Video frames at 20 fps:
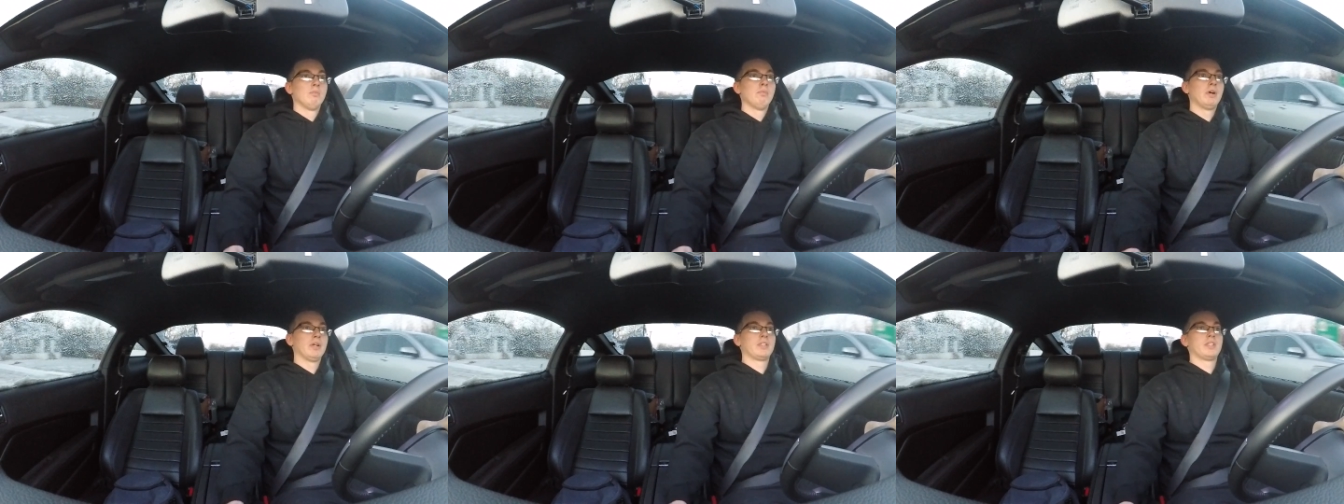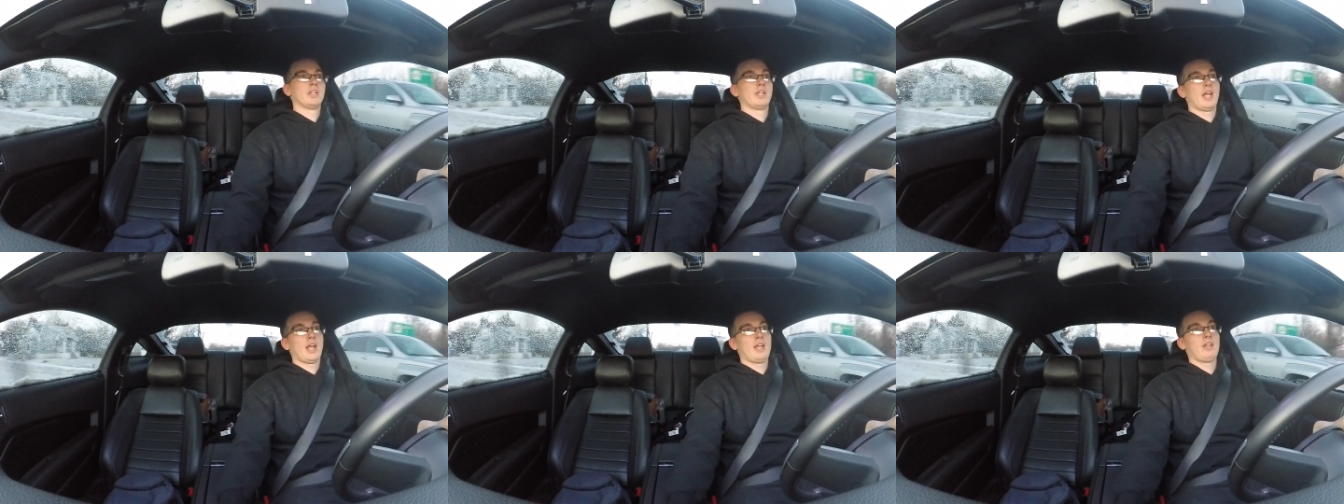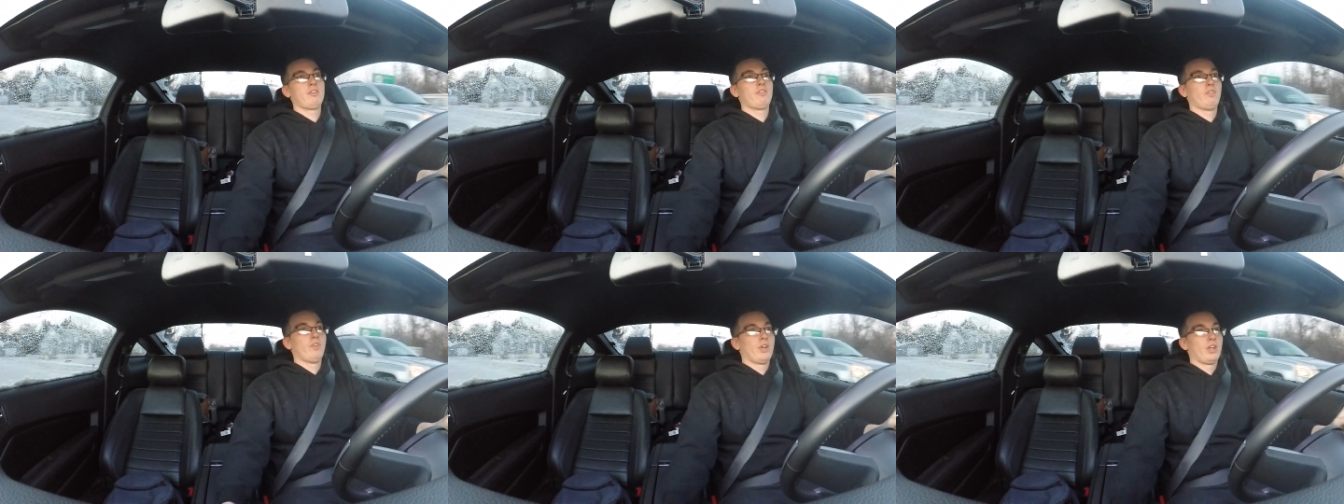But
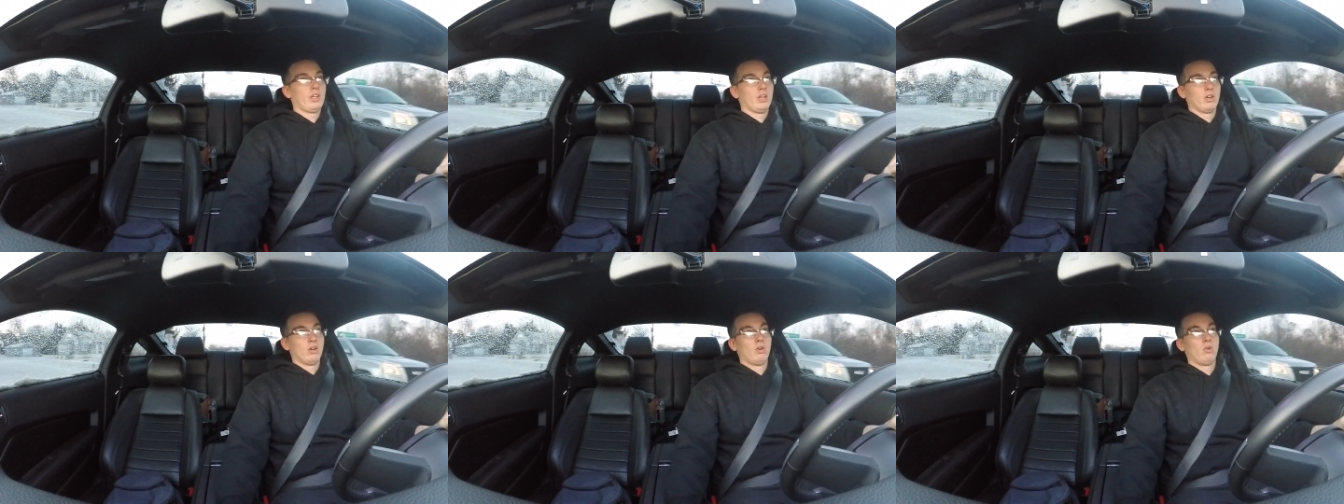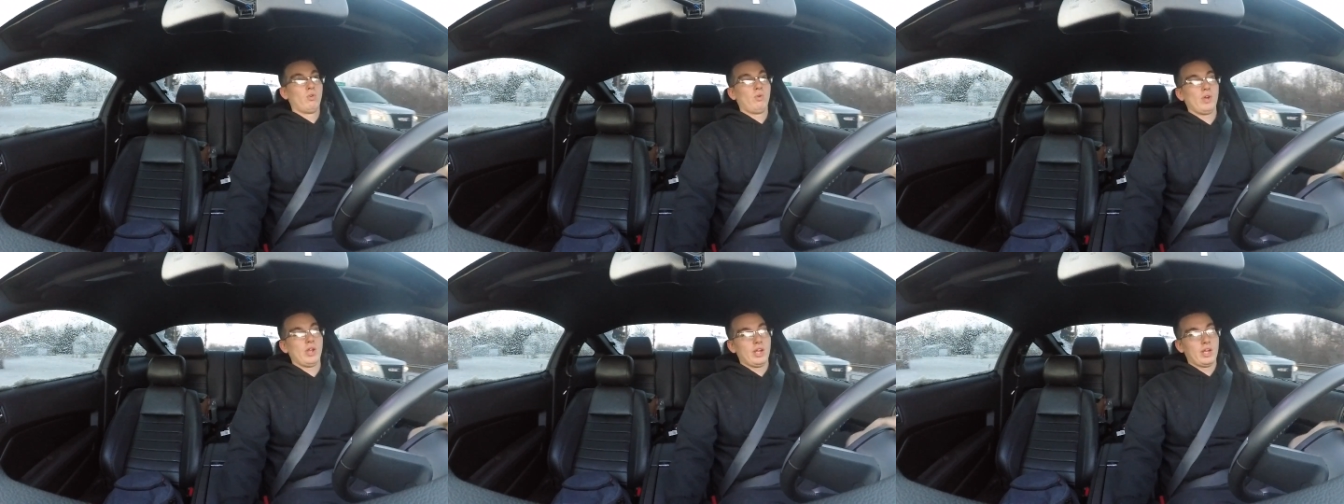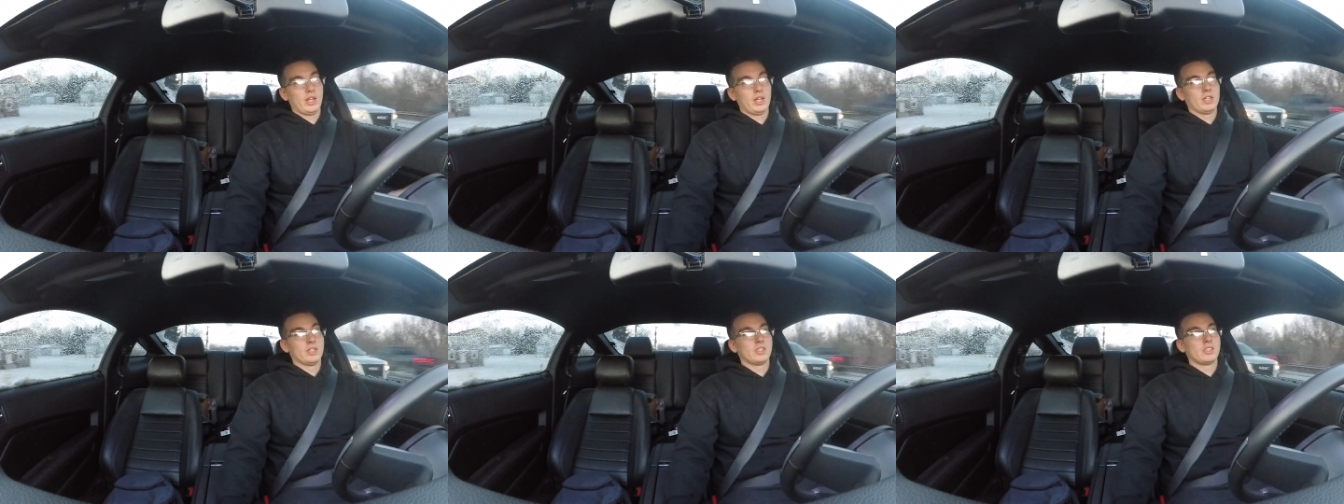today's video
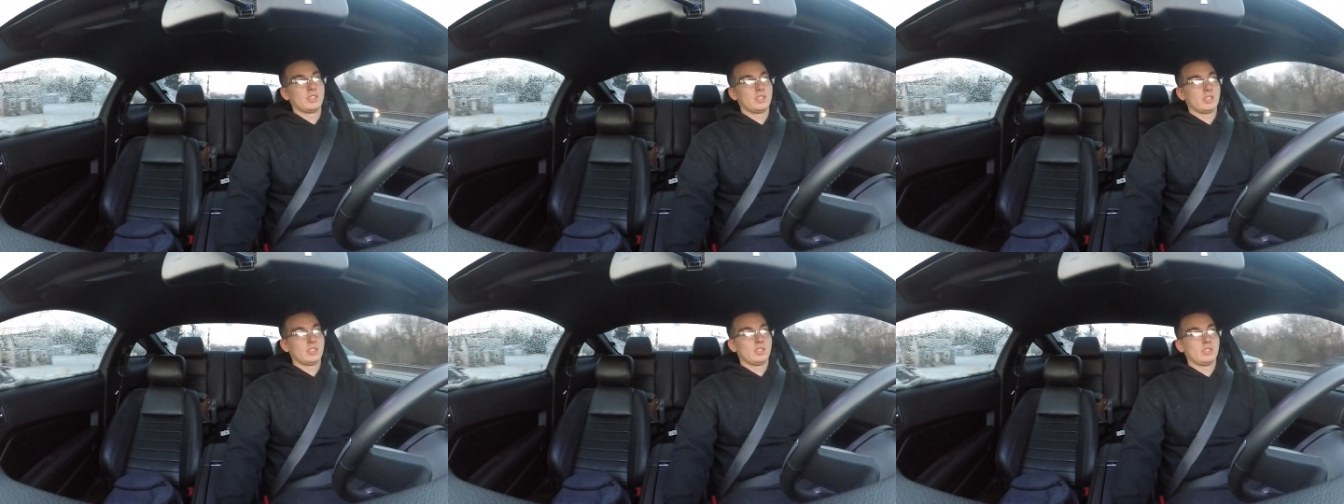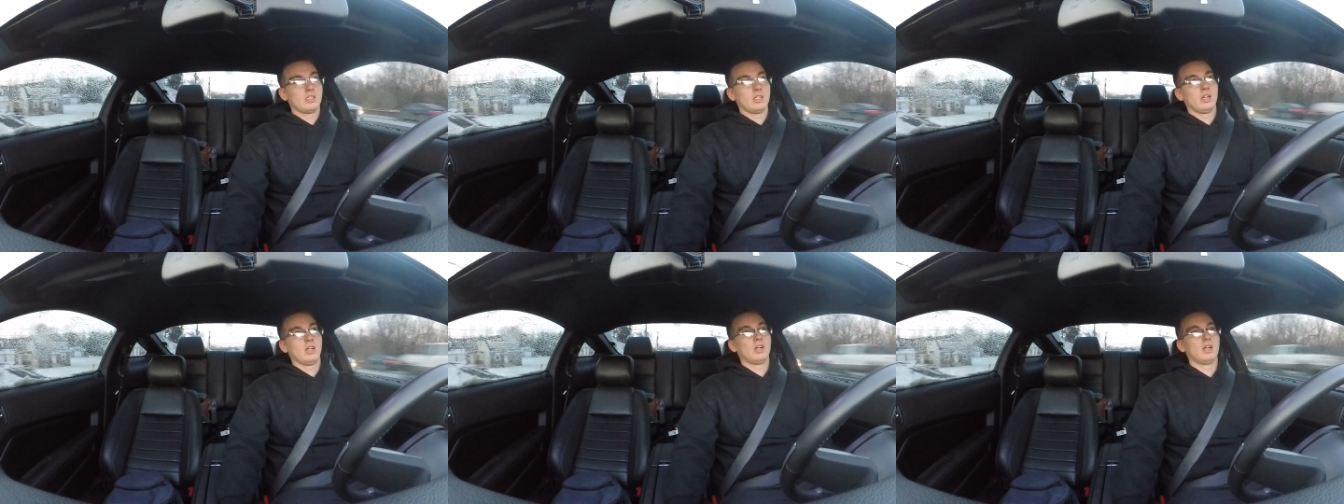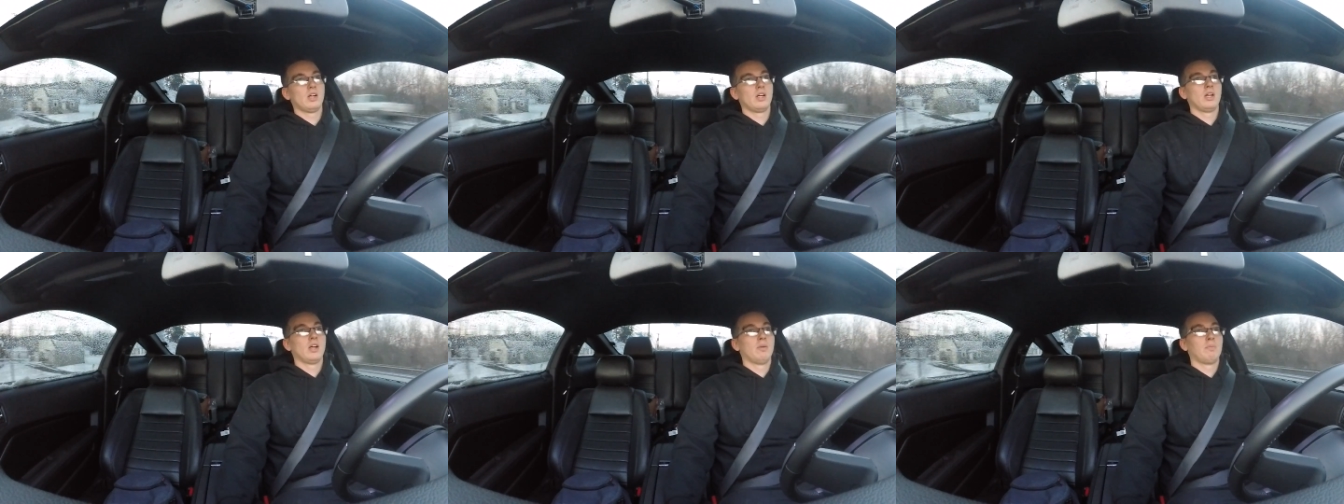is
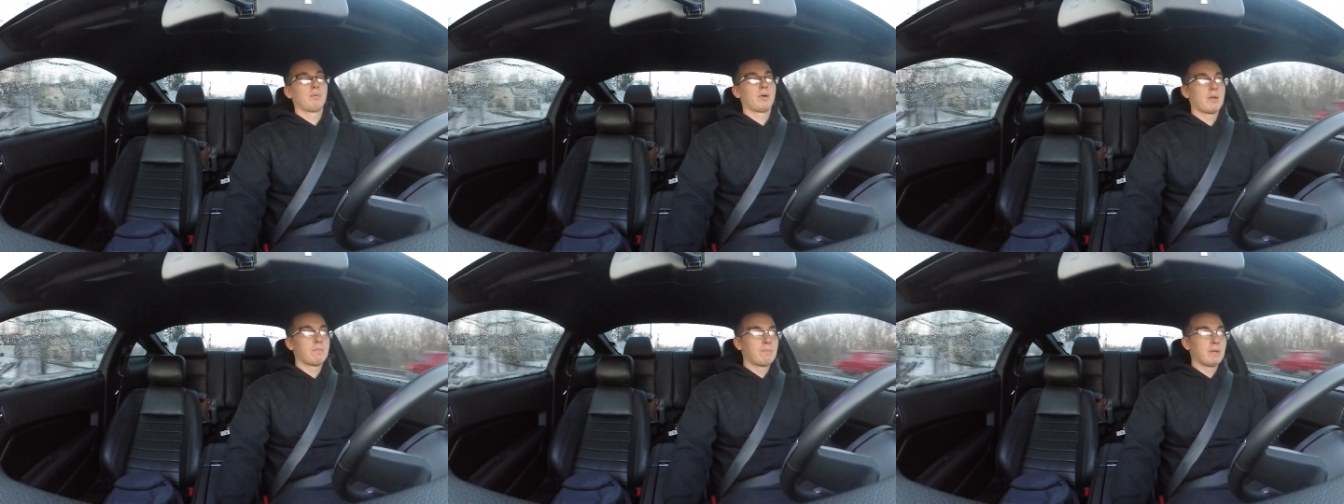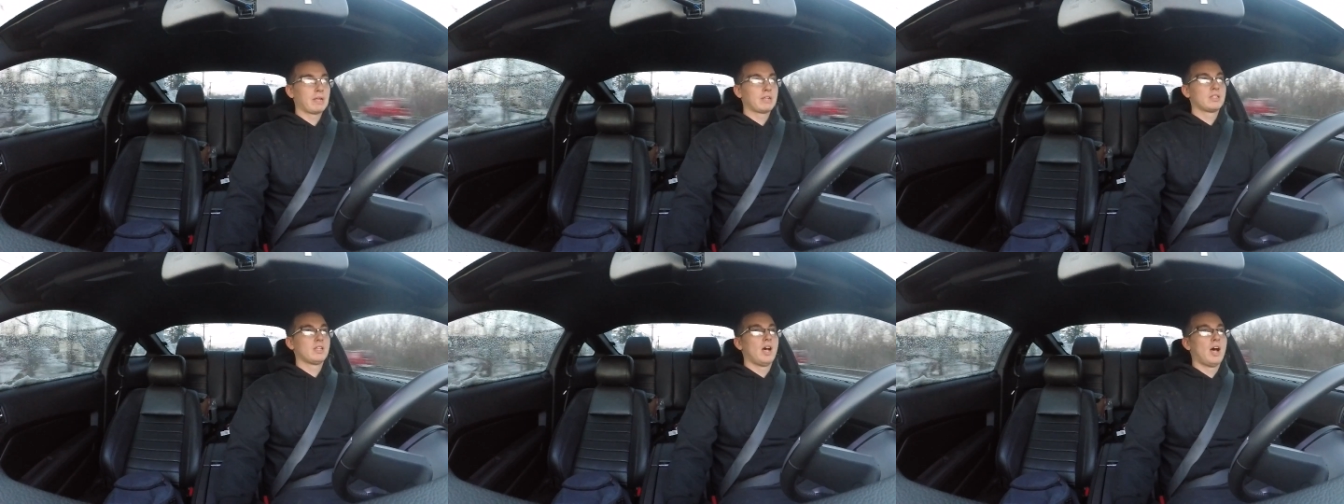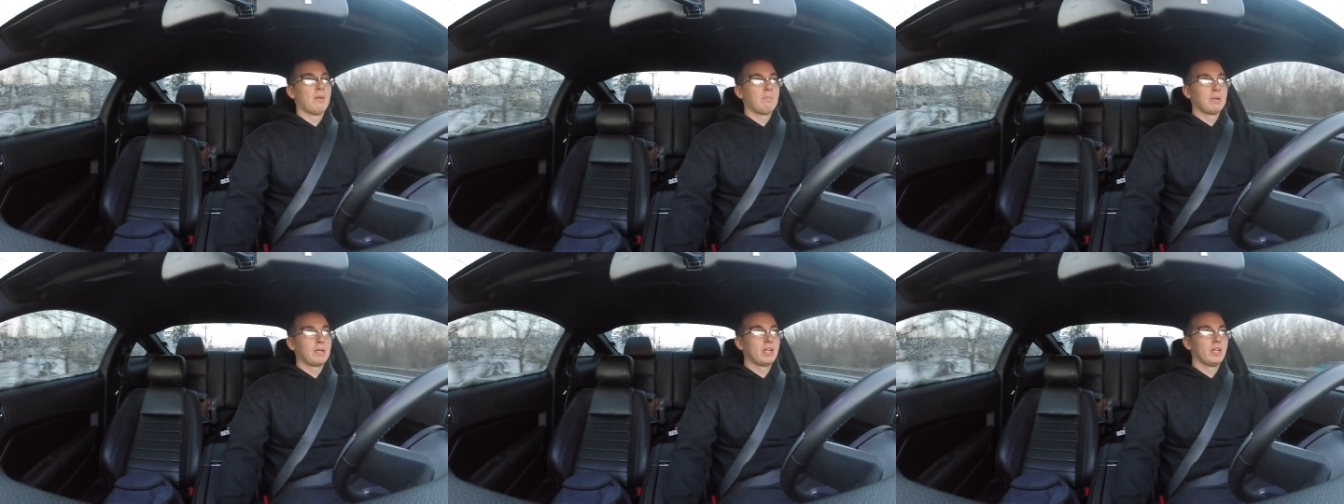uh, a pretty big
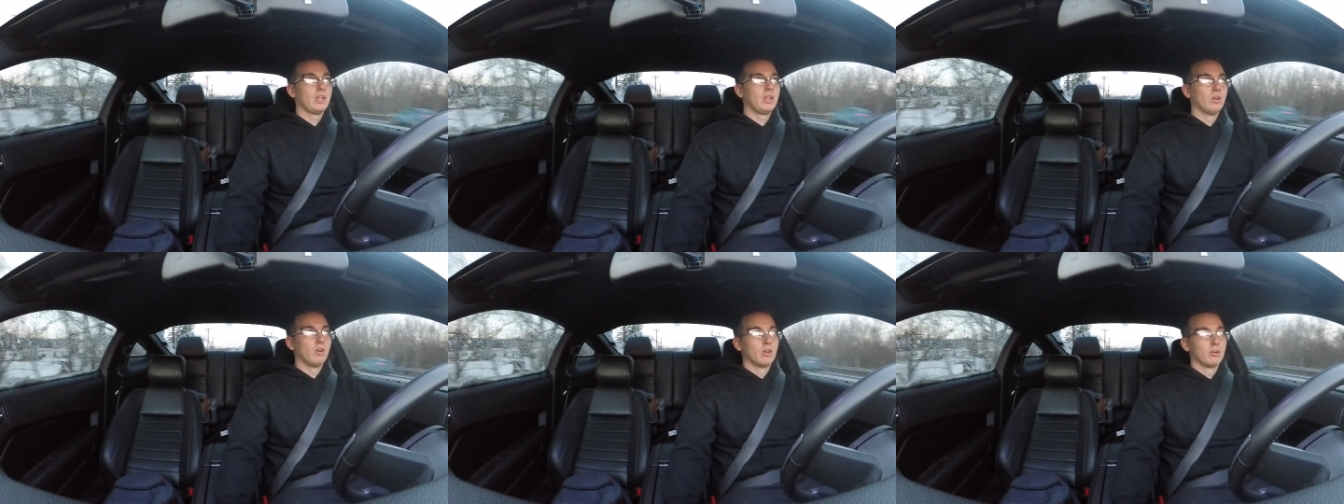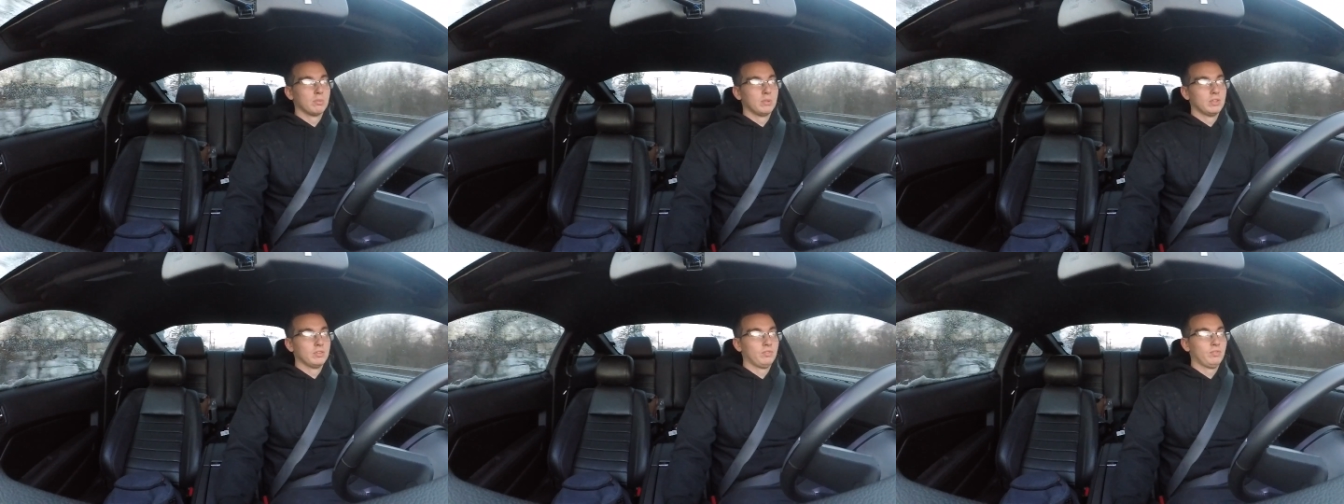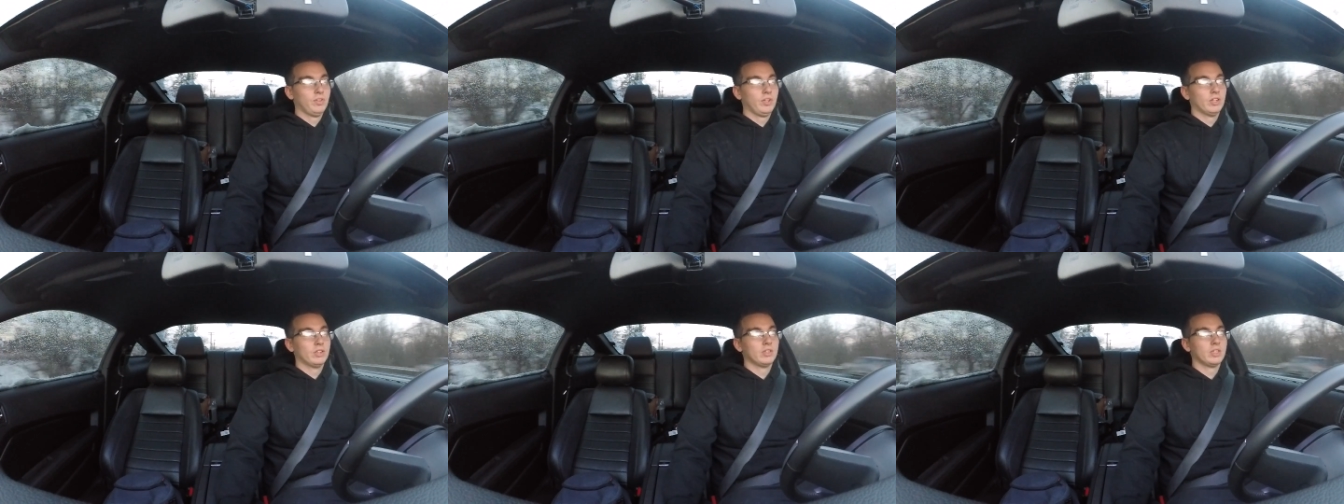topic in the
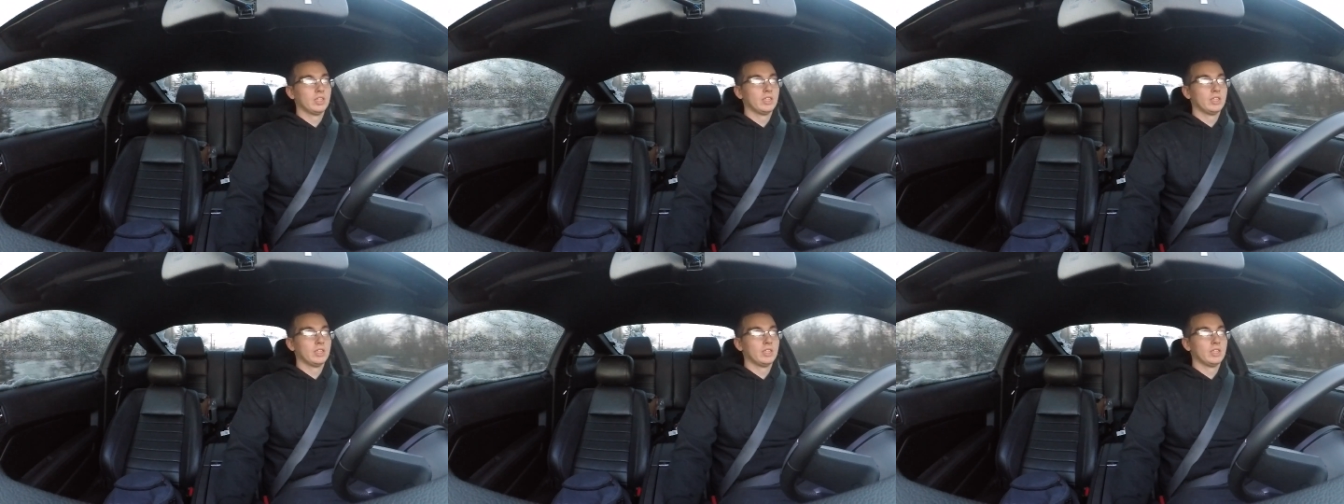automotive field.